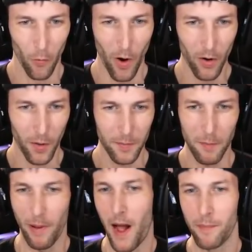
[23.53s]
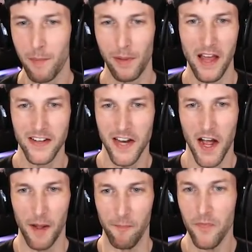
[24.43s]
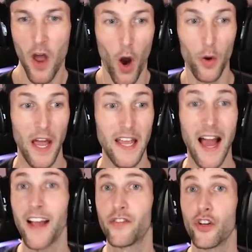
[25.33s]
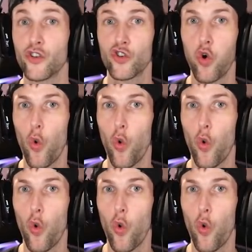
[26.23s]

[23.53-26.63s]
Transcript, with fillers: Welcome to Poppy Playtime. Okay, guys, there's